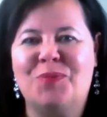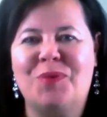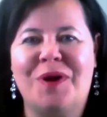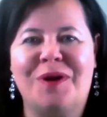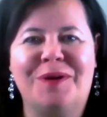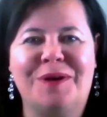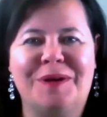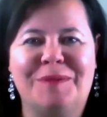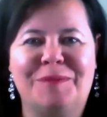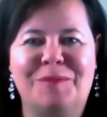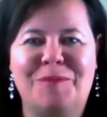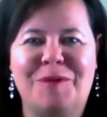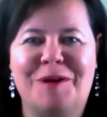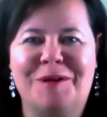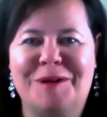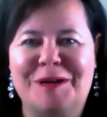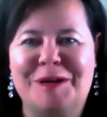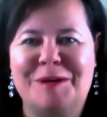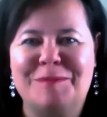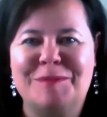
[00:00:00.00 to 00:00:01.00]
Welcome,
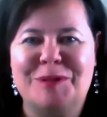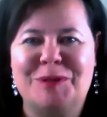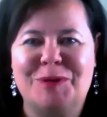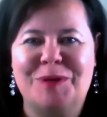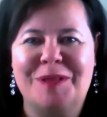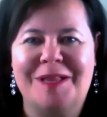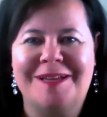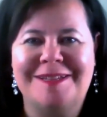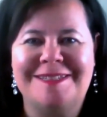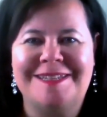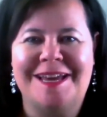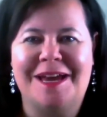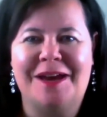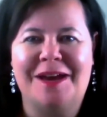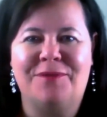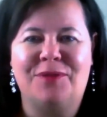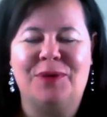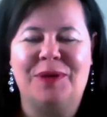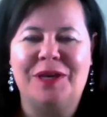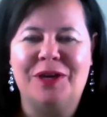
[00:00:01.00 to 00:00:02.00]
welcome. So glad to
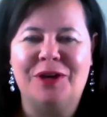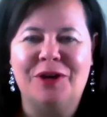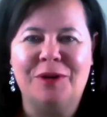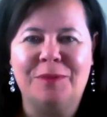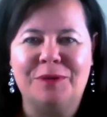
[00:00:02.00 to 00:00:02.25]
have you here.